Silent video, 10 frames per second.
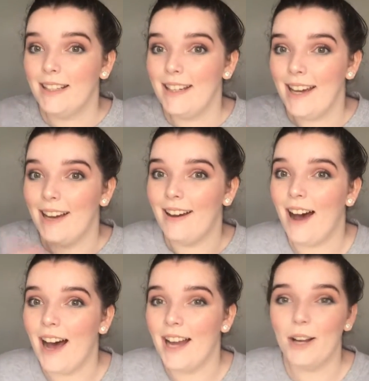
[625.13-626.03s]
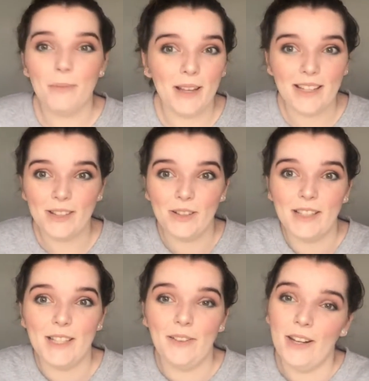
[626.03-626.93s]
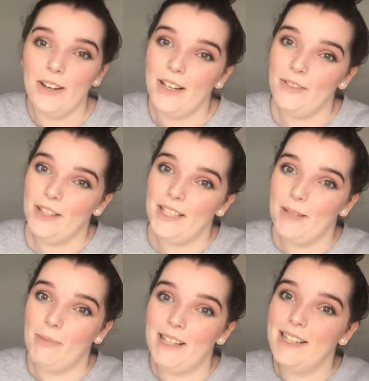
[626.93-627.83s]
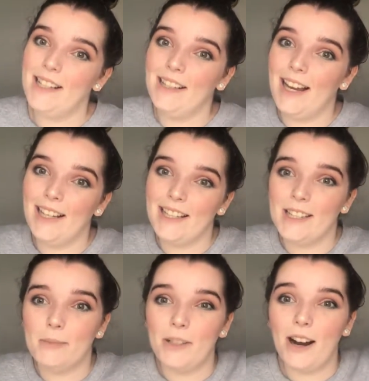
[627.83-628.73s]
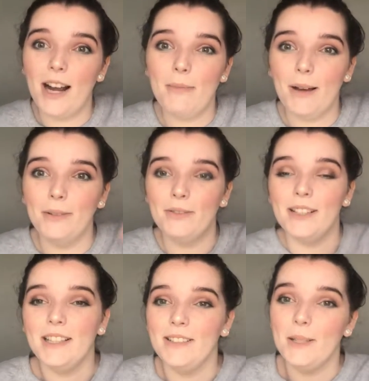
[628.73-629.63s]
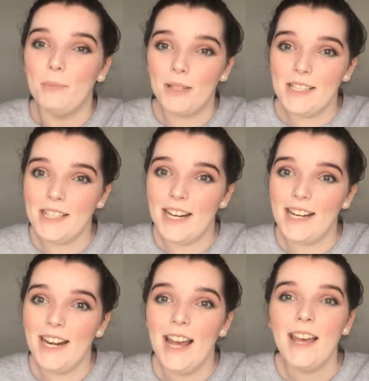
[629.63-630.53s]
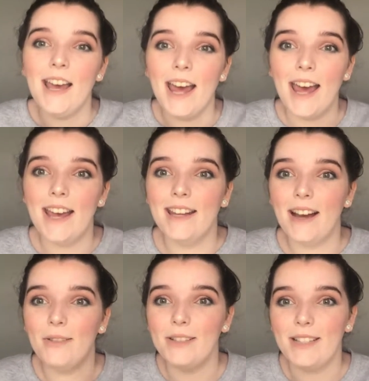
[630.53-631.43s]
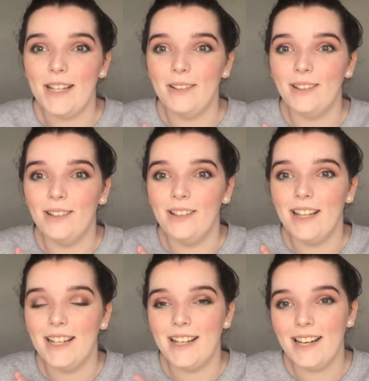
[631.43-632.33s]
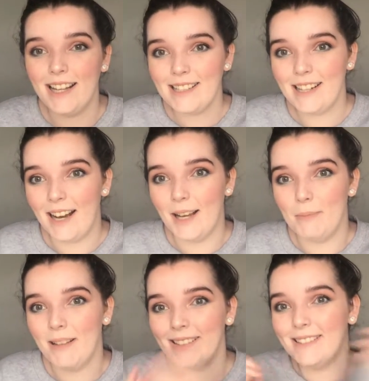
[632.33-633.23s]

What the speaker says: yeah, I hope you guys enjoyed this video. If you did, please like and subscribe. I would really, really appreciate it. And I will see you all next time.